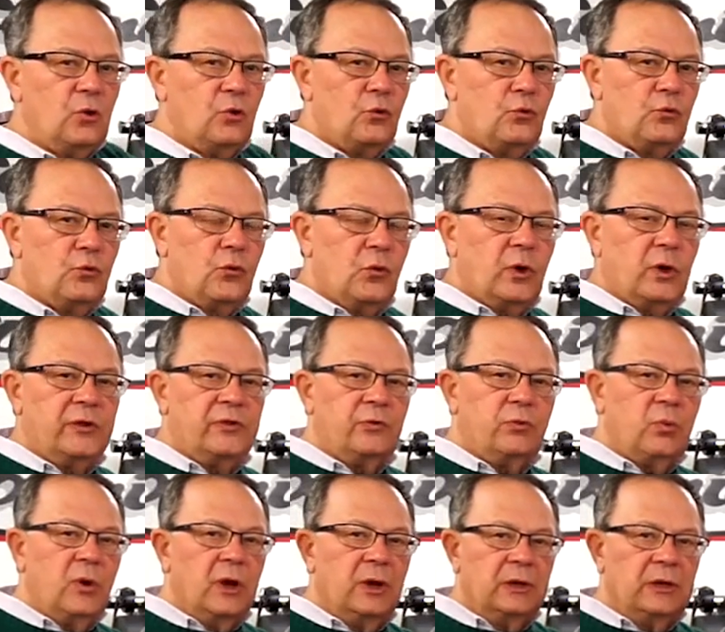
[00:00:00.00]
Fourth
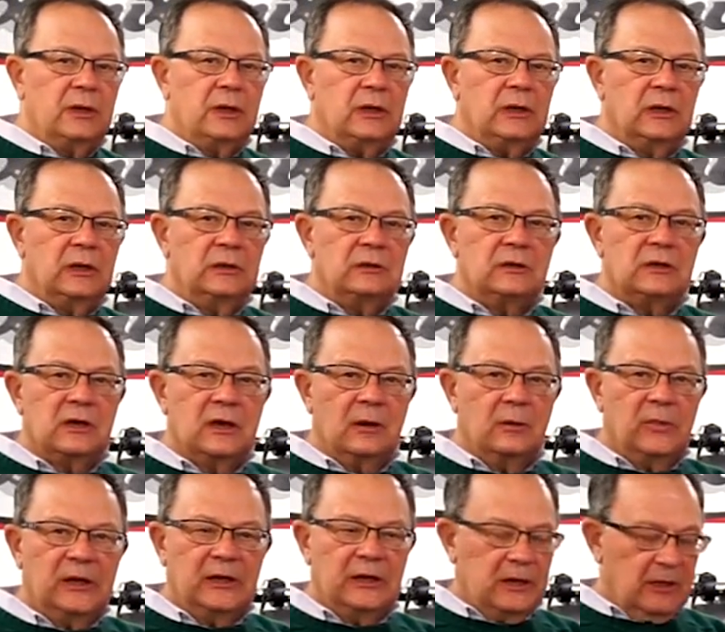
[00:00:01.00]
one,
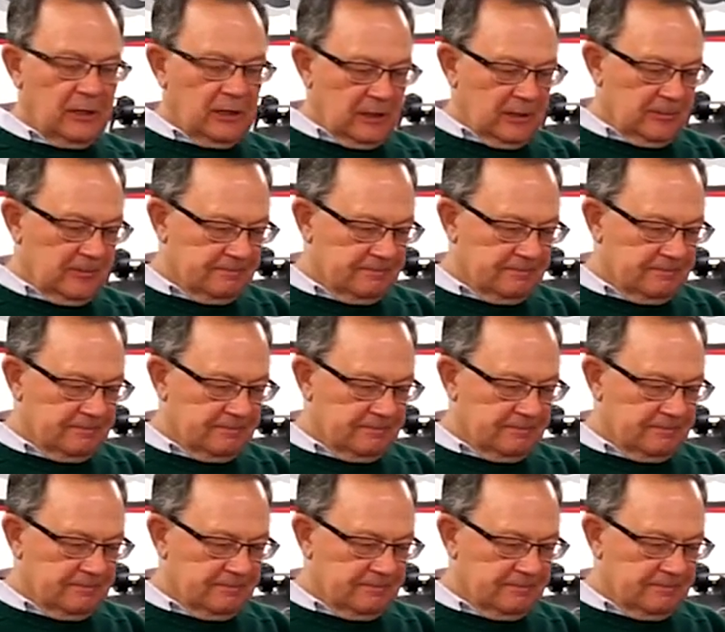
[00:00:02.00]
incoming air.